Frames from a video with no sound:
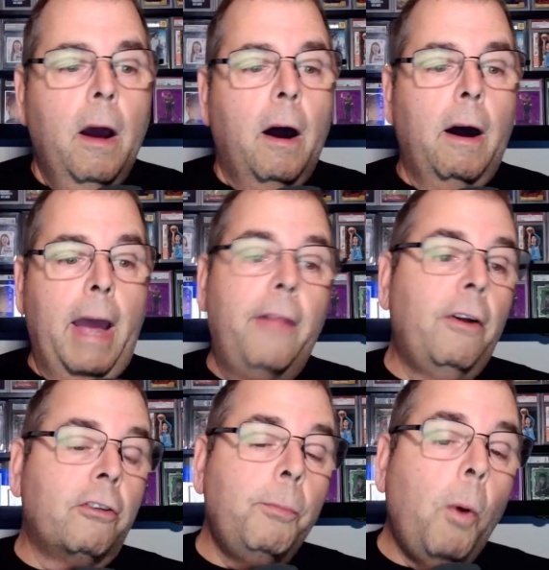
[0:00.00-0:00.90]
And
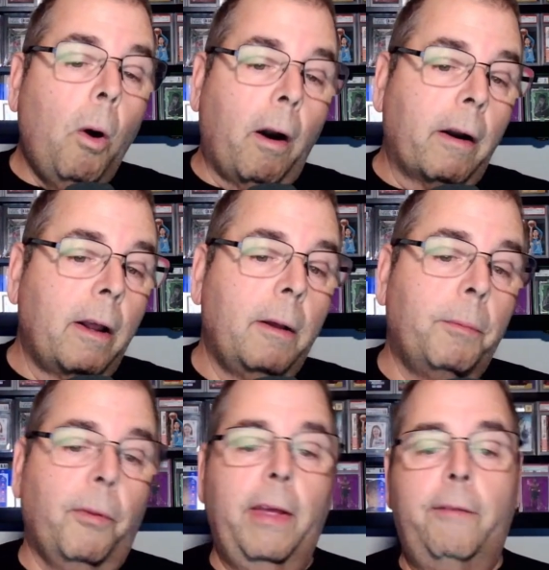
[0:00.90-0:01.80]
there's more,
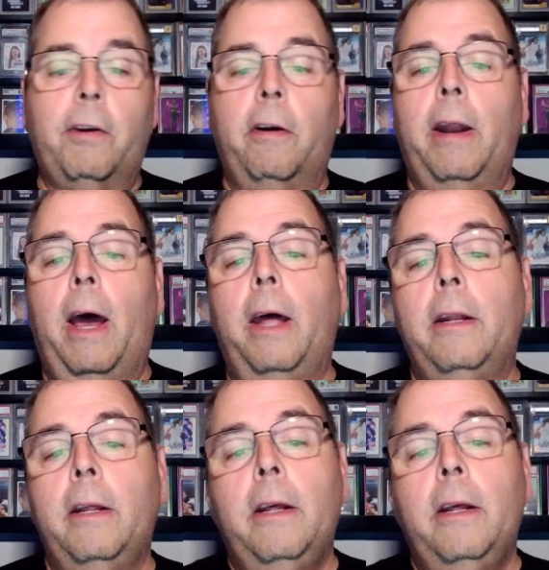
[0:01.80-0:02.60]
believe it or not,